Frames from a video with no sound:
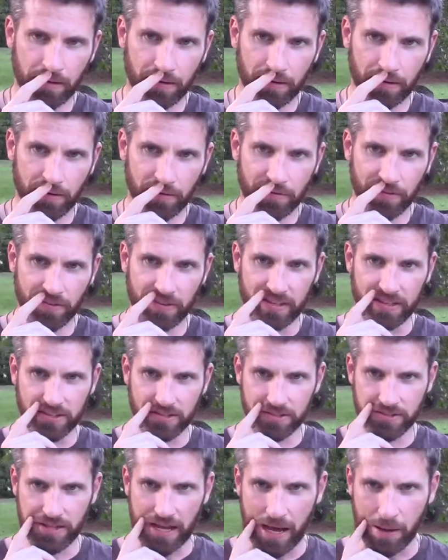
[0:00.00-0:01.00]
for the
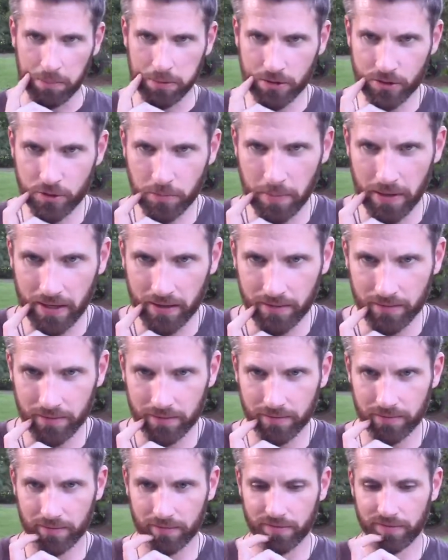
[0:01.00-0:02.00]
establishment,
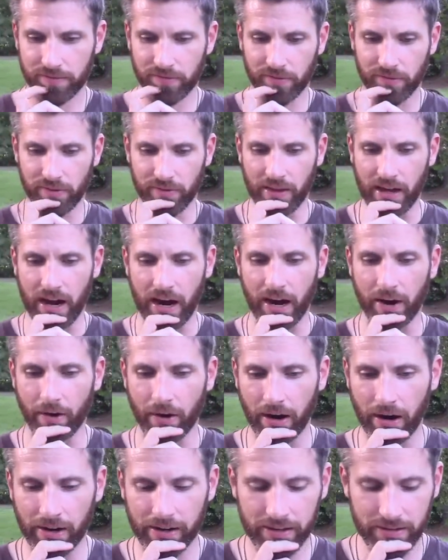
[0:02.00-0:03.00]
for the
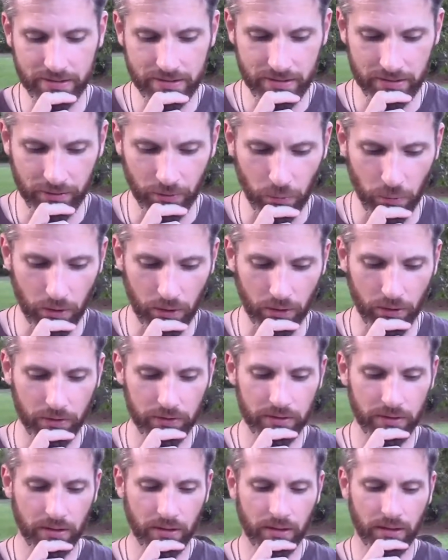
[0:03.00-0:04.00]
hierarchies in the world,
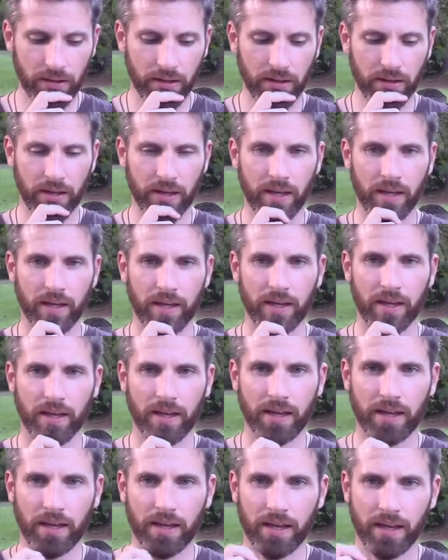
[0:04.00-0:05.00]

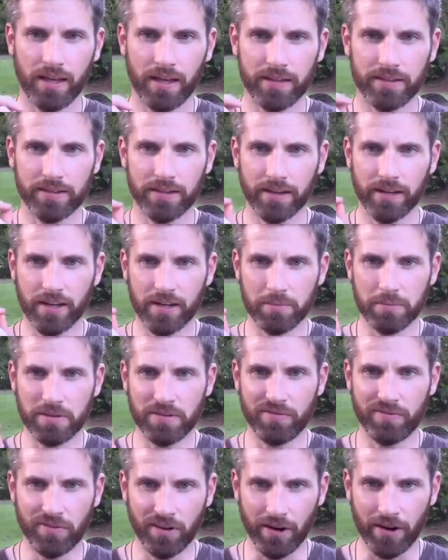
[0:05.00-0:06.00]
they're going to be
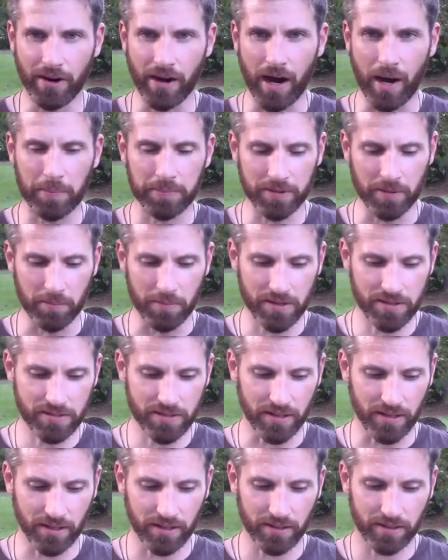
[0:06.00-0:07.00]
very
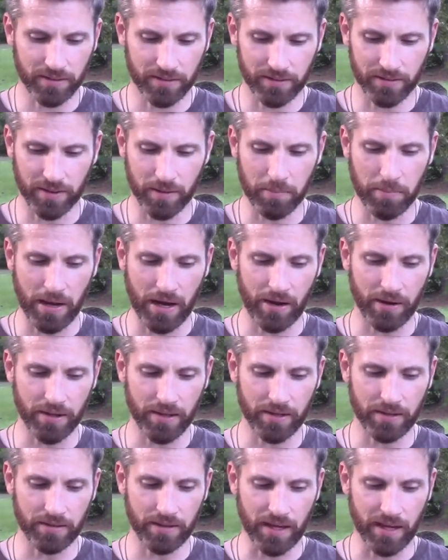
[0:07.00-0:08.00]
optimistic about
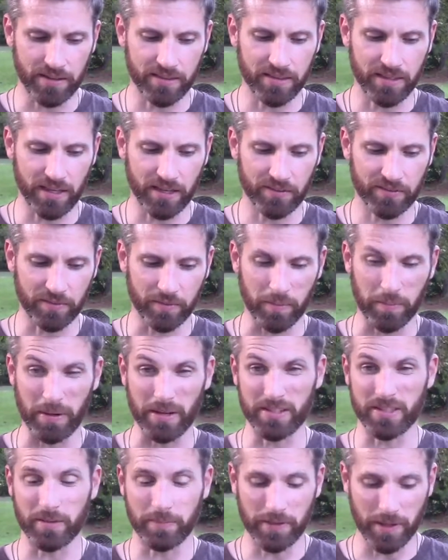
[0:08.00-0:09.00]
it, I think, from
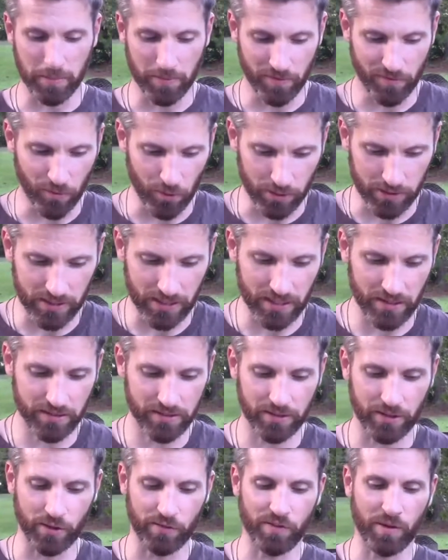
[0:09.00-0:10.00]
about September 14th
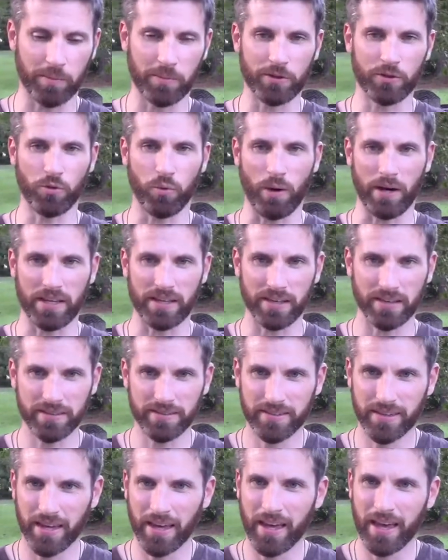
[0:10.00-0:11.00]
to November
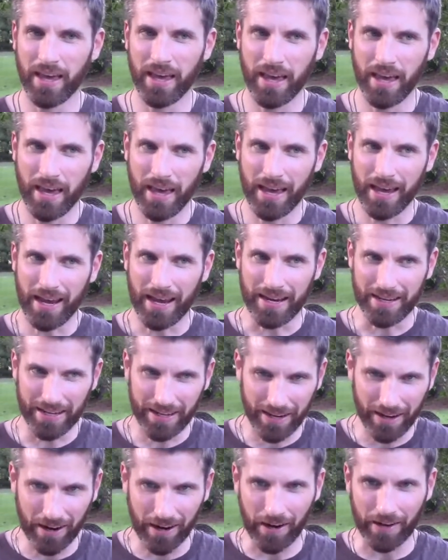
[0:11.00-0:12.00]
20th. And
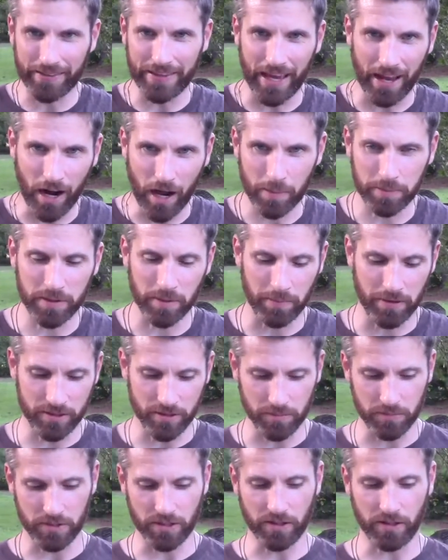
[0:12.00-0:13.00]
then that
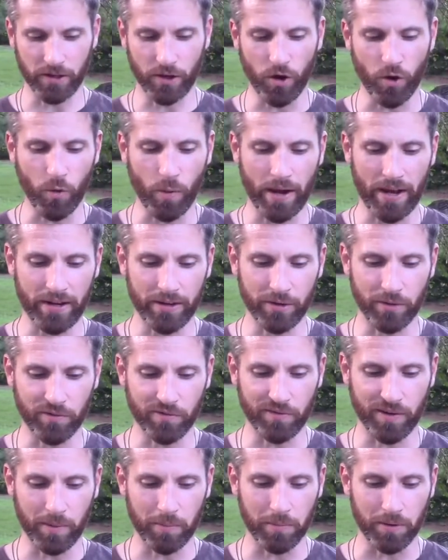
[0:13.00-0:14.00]
optimism is going to go away in
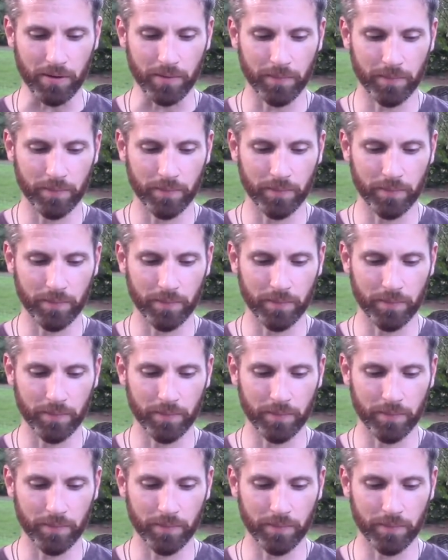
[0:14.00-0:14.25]
November.